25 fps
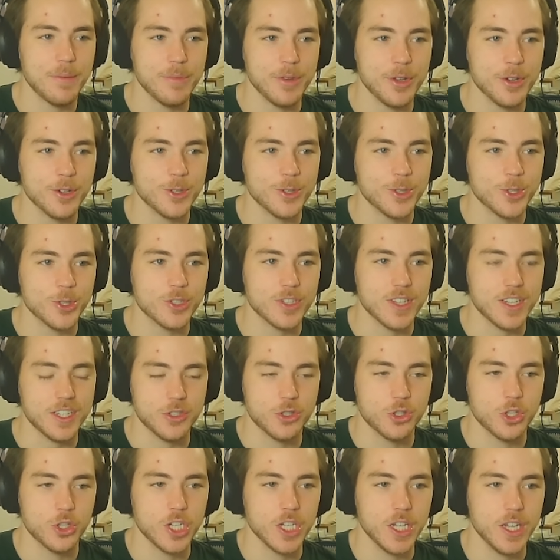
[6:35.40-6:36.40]
you're just like
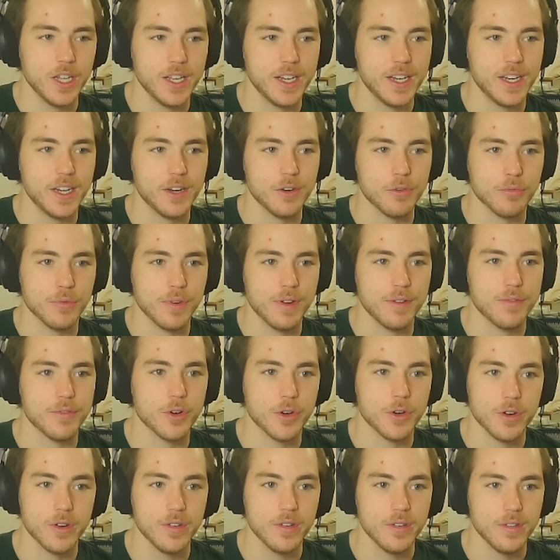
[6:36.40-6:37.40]
chilling in a
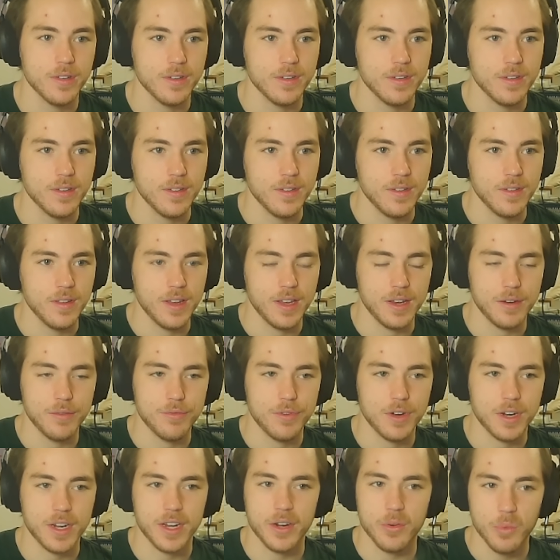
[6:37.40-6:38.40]
river and
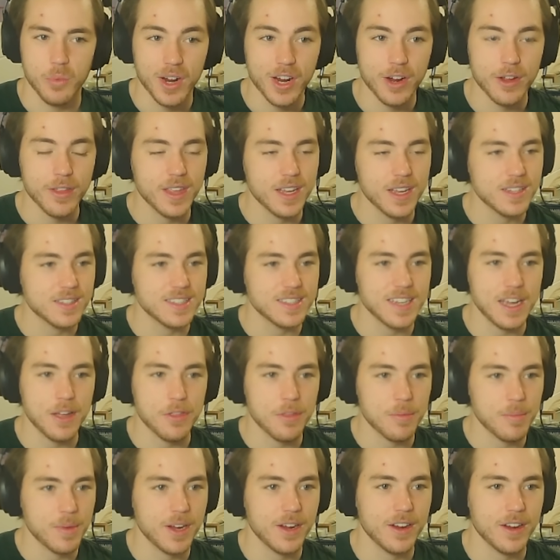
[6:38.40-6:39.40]
fucking where are they? South
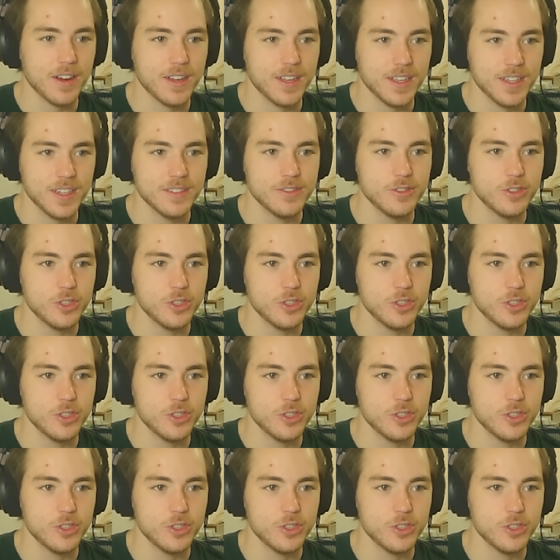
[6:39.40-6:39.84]
America.